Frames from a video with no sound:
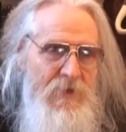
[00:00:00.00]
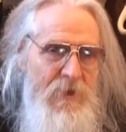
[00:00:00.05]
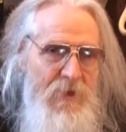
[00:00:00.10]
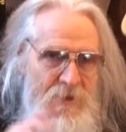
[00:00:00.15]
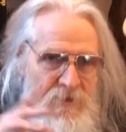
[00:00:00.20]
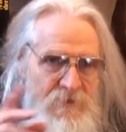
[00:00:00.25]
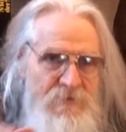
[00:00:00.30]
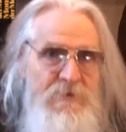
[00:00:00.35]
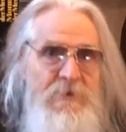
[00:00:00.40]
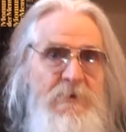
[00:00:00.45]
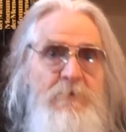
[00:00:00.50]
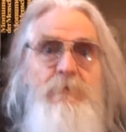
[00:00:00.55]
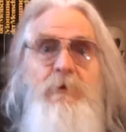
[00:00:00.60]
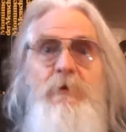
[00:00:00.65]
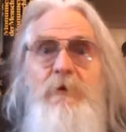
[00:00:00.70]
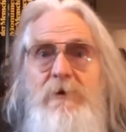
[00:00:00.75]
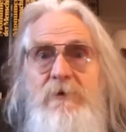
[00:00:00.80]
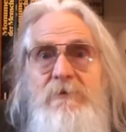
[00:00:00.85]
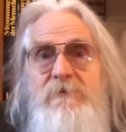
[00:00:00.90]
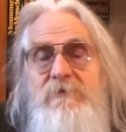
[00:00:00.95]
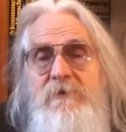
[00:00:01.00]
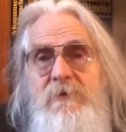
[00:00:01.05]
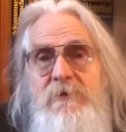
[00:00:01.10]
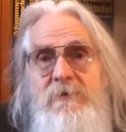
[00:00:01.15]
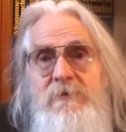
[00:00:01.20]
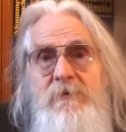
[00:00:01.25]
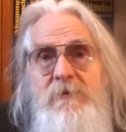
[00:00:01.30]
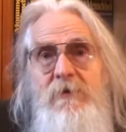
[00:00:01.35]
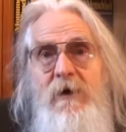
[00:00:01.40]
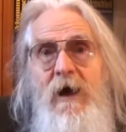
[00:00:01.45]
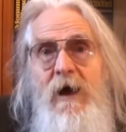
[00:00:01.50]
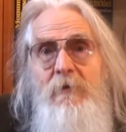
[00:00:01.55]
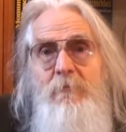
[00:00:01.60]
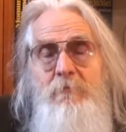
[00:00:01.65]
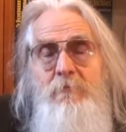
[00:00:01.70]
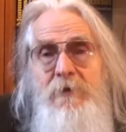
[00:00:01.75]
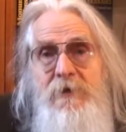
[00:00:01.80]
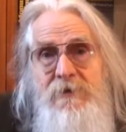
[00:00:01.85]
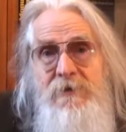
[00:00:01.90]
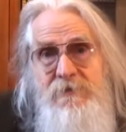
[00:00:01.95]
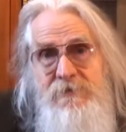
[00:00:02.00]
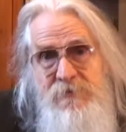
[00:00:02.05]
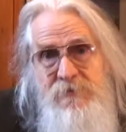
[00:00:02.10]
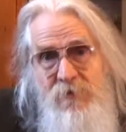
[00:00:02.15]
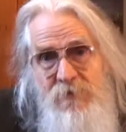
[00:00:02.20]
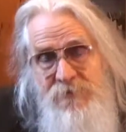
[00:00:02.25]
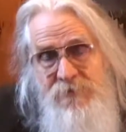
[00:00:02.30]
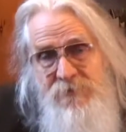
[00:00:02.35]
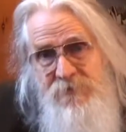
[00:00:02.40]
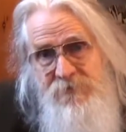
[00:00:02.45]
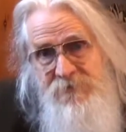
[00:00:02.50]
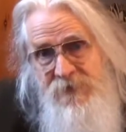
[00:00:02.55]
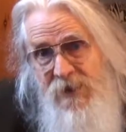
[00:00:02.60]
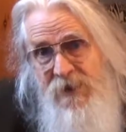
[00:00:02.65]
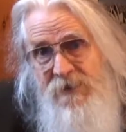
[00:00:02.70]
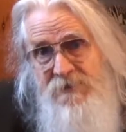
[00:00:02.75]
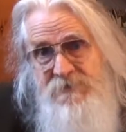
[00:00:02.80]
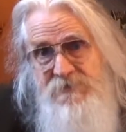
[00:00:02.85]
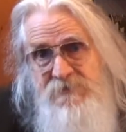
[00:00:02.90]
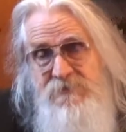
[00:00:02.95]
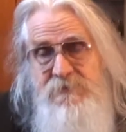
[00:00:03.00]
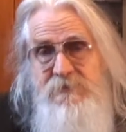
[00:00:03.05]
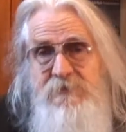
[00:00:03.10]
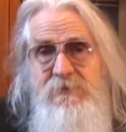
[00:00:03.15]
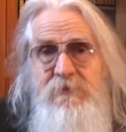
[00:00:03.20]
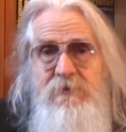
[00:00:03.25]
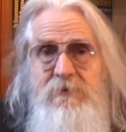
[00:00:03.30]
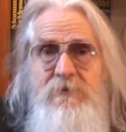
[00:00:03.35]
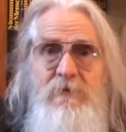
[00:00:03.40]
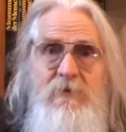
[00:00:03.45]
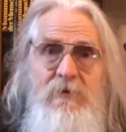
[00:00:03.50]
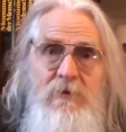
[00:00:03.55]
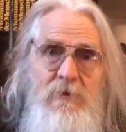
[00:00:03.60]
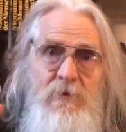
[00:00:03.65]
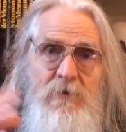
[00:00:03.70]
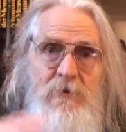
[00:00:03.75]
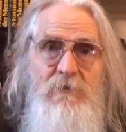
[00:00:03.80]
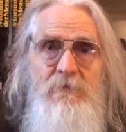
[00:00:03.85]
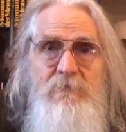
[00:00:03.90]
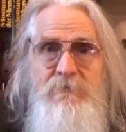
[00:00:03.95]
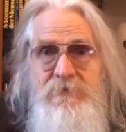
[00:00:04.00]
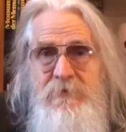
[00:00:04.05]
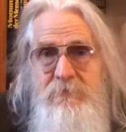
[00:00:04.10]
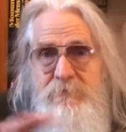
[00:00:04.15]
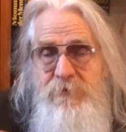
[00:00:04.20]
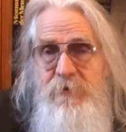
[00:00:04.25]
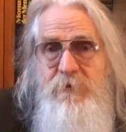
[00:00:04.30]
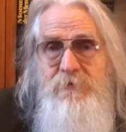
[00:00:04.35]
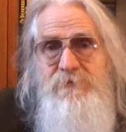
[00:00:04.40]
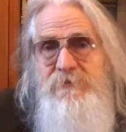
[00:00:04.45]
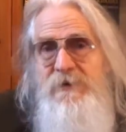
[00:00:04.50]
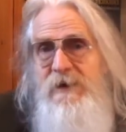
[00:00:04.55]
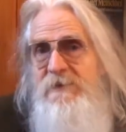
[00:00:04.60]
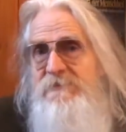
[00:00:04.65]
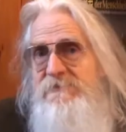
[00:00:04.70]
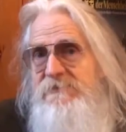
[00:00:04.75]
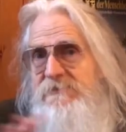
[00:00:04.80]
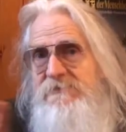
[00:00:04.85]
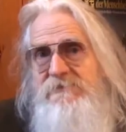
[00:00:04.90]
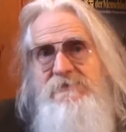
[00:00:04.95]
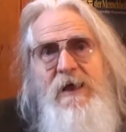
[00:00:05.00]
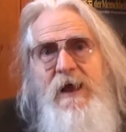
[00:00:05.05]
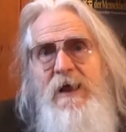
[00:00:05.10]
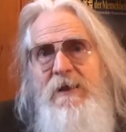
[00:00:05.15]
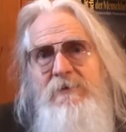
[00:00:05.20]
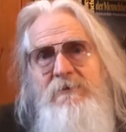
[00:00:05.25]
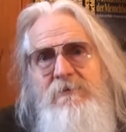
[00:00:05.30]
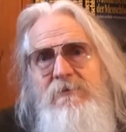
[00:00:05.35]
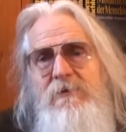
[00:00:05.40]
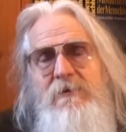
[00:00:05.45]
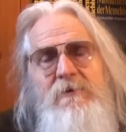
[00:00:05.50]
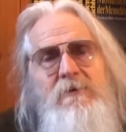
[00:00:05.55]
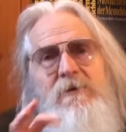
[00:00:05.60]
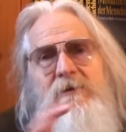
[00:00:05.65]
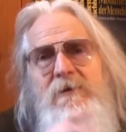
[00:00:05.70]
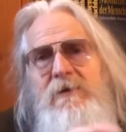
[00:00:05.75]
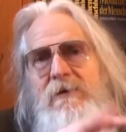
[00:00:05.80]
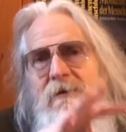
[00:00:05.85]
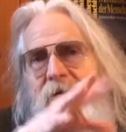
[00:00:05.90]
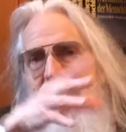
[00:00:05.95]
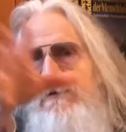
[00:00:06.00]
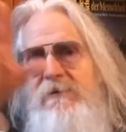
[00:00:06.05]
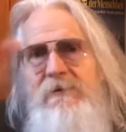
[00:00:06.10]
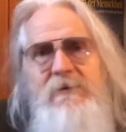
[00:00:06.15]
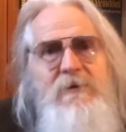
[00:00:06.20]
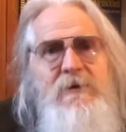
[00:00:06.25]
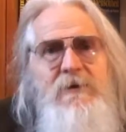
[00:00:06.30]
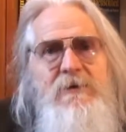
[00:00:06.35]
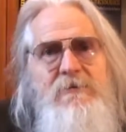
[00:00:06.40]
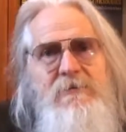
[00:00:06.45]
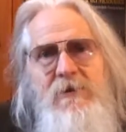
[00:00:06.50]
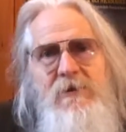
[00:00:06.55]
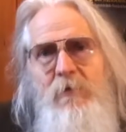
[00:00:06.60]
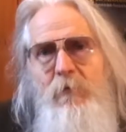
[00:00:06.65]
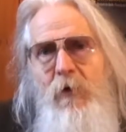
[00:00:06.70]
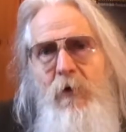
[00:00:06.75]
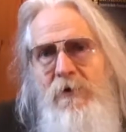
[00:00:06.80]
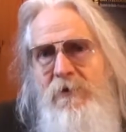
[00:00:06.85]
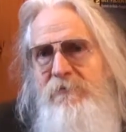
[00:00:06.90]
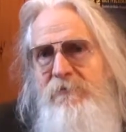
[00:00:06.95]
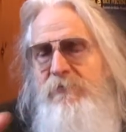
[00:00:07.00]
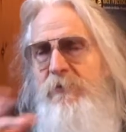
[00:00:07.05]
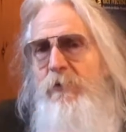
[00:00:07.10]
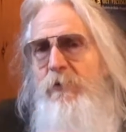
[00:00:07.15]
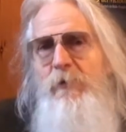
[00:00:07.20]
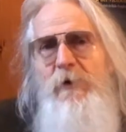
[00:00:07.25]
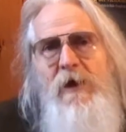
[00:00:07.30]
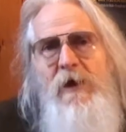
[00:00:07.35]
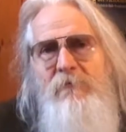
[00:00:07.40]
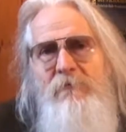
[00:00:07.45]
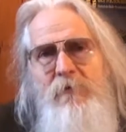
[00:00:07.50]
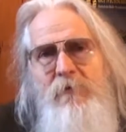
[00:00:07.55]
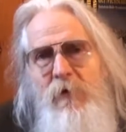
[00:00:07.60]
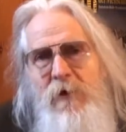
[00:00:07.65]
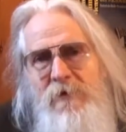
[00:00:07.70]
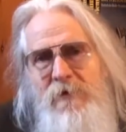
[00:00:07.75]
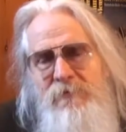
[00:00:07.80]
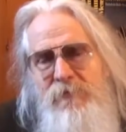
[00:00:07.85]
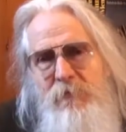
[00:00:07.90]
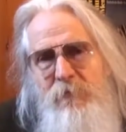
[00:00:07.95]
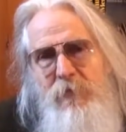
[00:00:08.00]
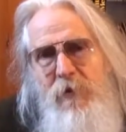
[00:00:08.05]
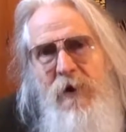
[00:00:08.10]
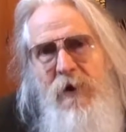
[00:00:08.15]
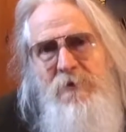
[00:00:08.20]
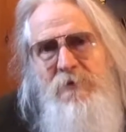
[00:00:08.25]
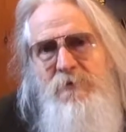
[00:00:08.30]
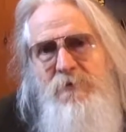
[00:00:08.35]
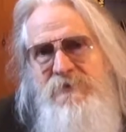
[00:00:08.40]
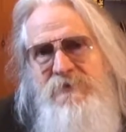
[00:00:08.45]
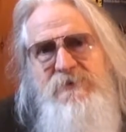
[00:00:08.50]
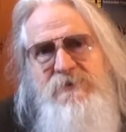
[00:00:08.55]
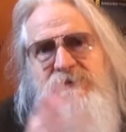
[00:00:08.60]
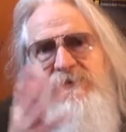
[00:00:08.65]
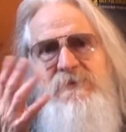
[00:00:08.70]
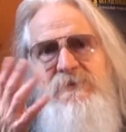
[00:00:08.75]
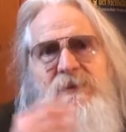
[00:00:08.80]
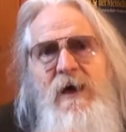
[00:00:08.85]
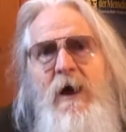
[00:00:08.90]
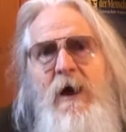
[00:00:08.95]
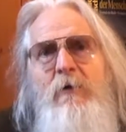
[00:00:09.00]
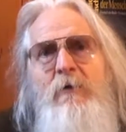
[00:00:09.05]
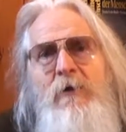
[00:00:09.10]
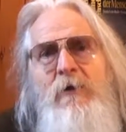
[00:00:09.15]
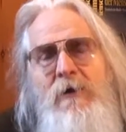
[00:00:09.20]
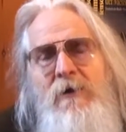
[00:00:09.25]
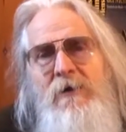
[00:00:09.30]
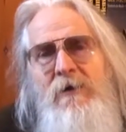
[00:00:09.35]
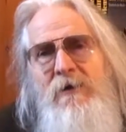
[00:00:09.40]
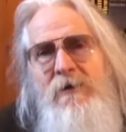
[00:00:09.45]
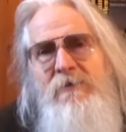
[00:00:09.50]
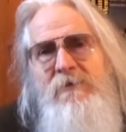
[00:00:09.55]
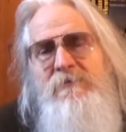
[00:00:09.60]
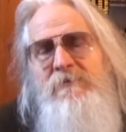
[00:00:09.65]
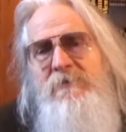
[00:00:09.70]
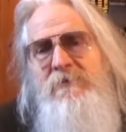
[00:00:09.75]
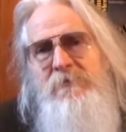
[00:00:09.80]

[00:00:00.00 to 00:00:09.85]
as ebook it's in minutes on your desk. If the process is done, click, click, click, wonderful. We have a wonderful partner, CC Now, in the